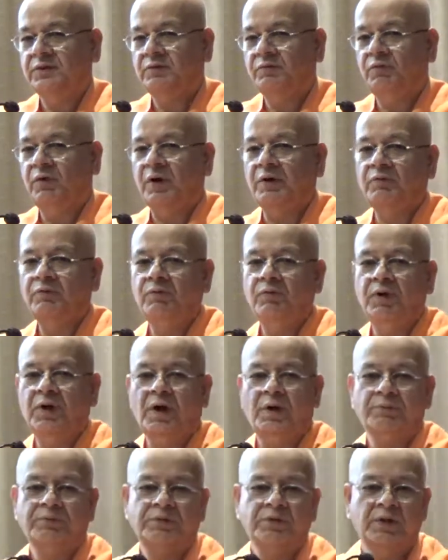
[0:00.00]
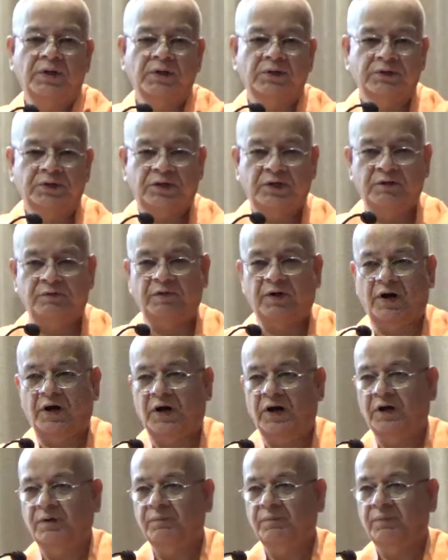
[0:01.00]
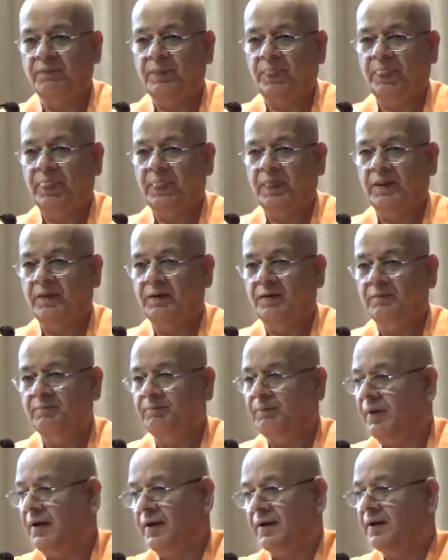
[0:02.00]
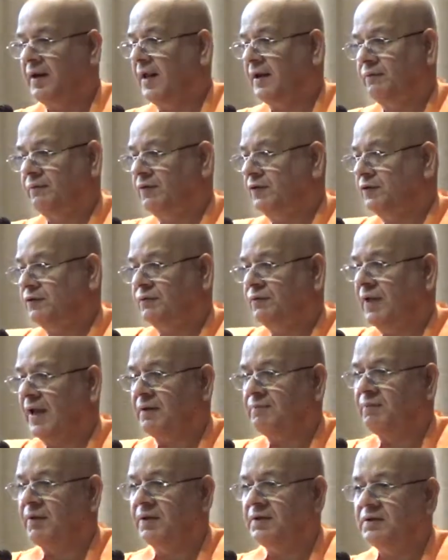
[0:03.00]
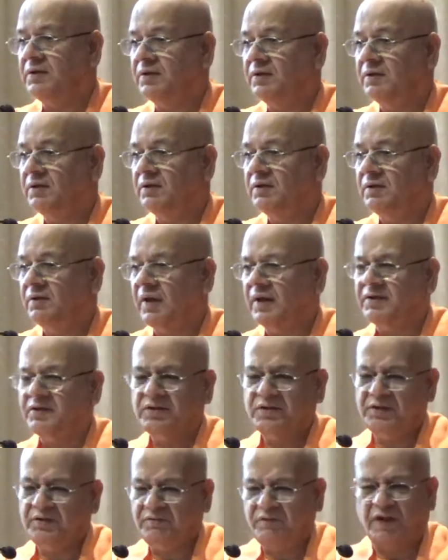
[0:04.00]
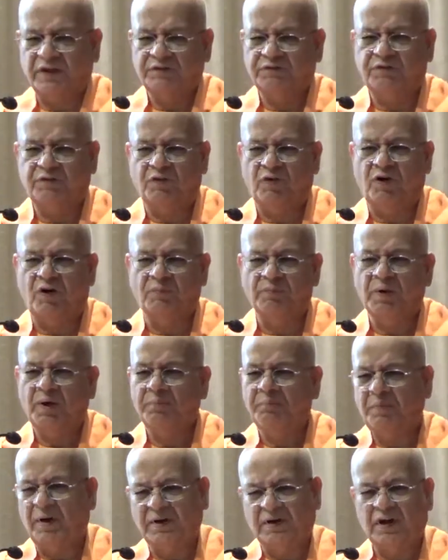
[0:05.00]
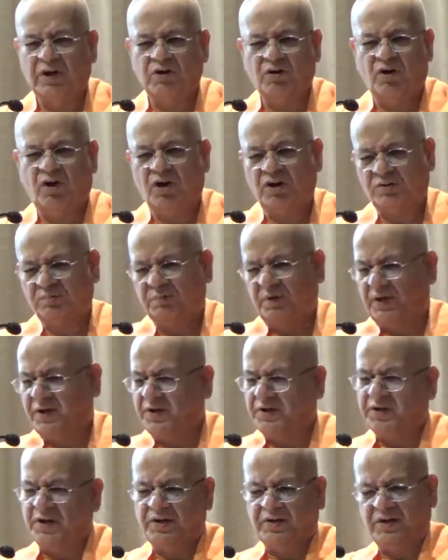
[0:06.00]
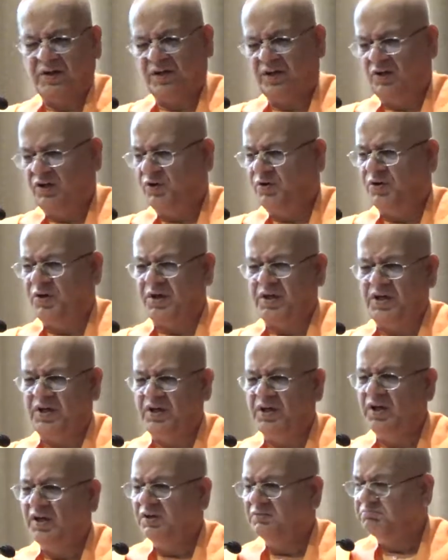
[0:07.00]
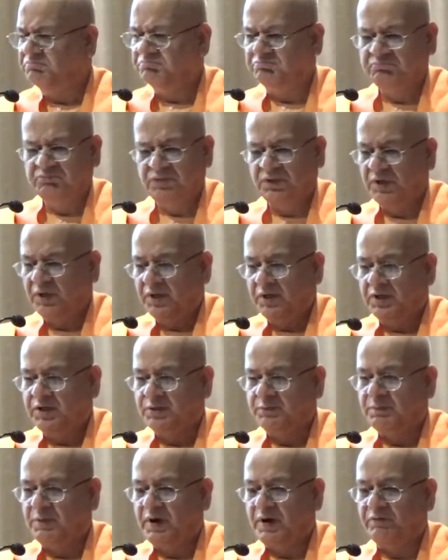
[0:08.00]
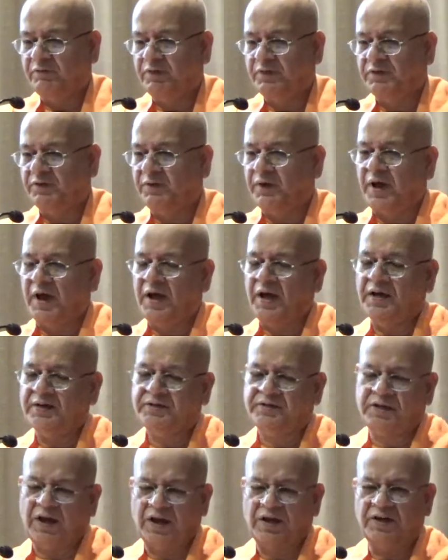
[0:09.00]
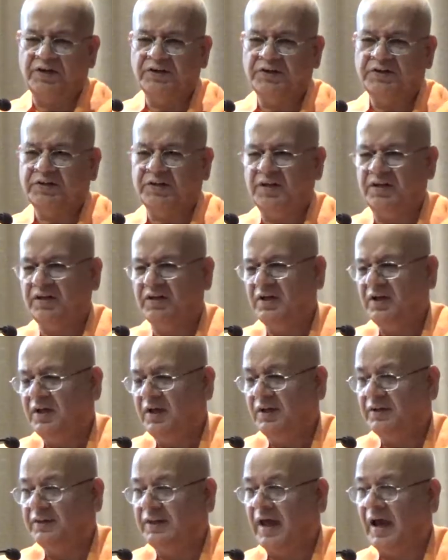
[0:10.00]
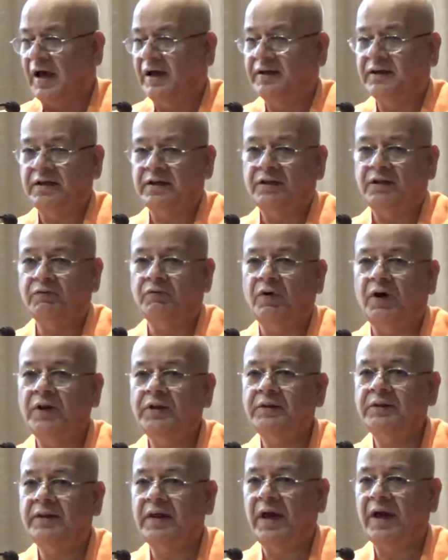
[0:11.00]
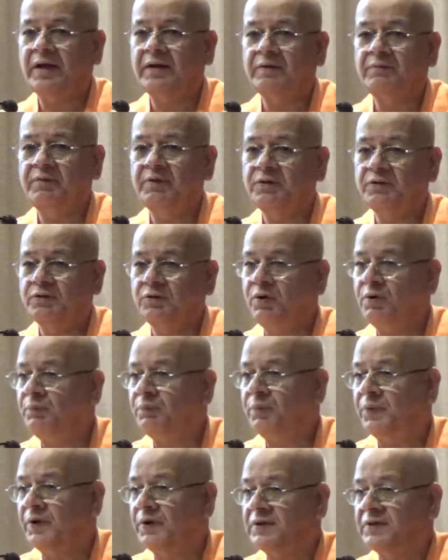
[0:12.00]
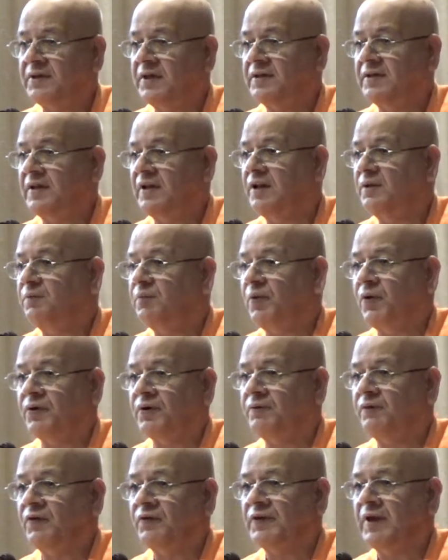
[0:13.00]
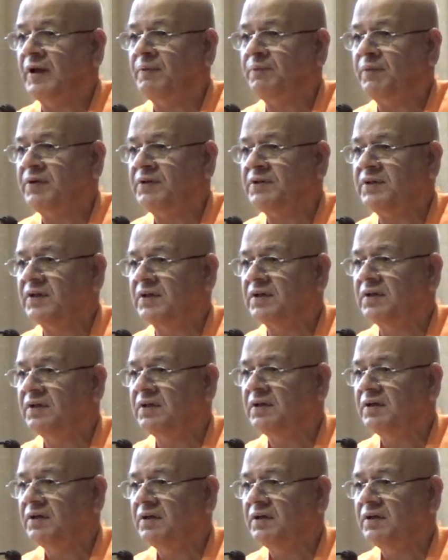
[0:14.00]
One who loves Shiva may not like Vishnu that much, like Shiva's form, matted locks, meditating, yogi, smeared with ash, tiger skin. That is the one that is so precious and important for that person.